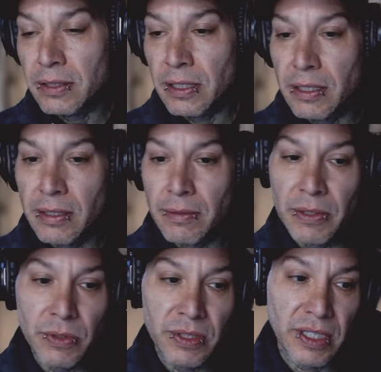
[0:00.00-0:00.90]
um, it
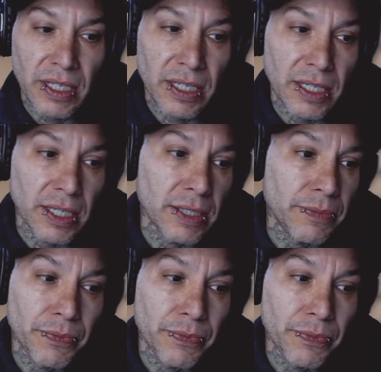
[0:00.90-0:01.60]
was uh,